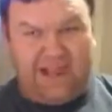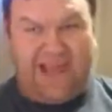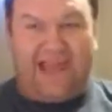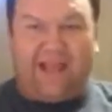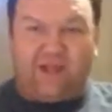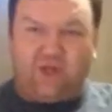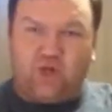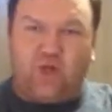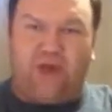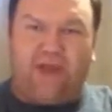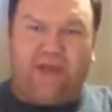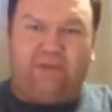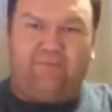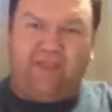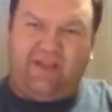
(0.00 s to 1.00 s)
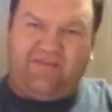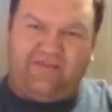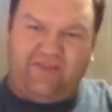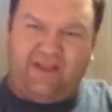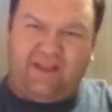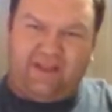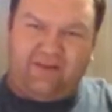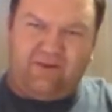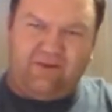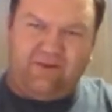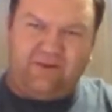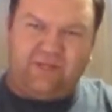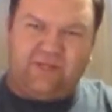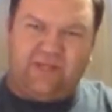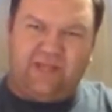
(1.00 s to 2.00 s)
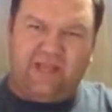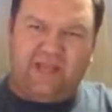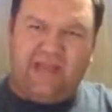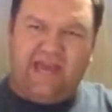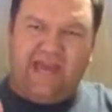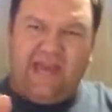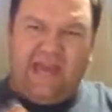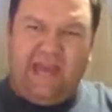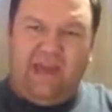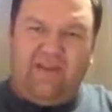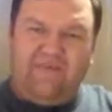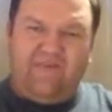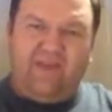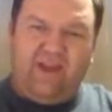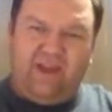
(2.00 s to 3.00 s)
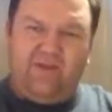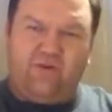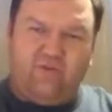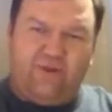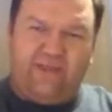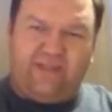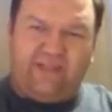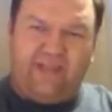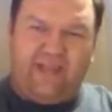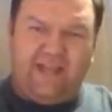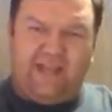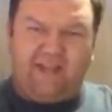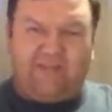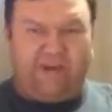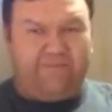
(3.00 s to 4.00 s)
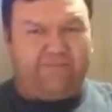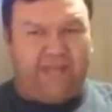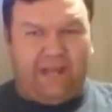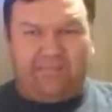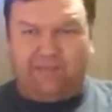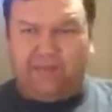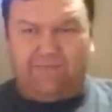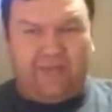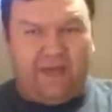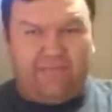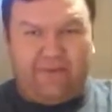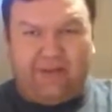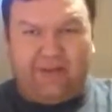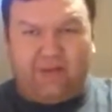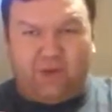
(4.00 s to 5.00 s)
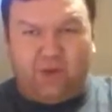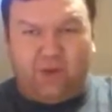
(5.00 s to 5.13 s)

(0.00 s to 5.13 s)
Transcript: I try to make videos every other Wednesday. Sometimes it might be two